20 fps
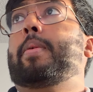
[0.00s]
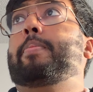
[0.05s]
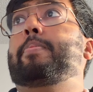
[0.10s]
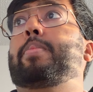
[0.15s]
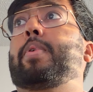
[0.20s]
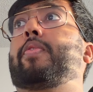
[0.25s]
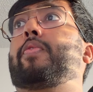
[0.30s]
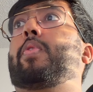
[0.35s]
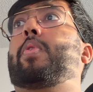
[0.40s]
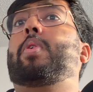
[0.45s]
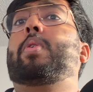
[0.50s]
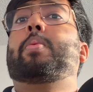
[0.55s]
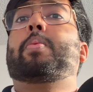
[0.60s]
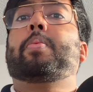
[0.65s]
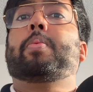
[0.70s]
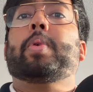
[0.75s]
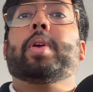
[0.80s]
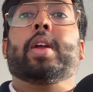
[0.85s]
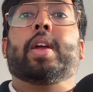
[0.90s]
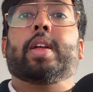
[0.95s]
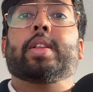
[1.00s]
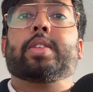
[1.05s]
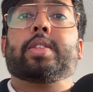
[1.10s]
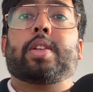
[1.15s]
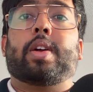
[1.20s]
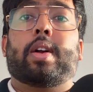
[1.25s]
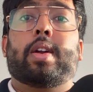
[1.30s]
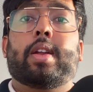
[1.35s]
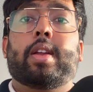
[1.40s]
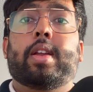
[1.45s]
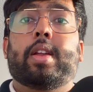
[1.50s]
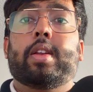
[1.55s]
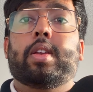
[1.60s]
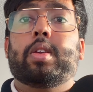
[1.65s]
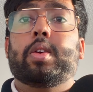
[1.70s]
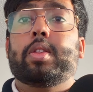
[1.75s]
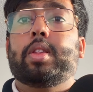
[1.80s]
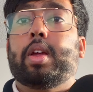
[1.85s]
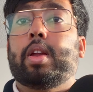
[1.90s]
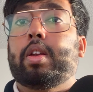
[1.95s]
Before we get started
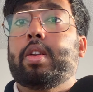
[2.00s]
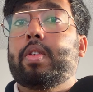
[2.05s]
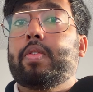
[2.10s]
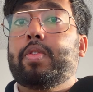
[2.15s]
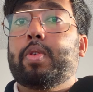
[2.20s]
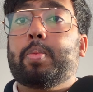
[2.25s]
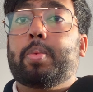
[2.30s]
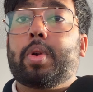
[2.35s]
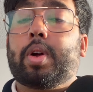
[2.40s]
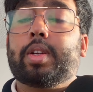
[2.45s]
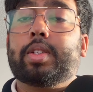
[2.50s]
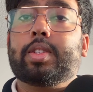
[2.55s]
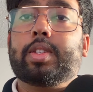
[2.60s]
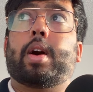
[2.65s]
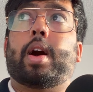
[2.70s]
into the interview process,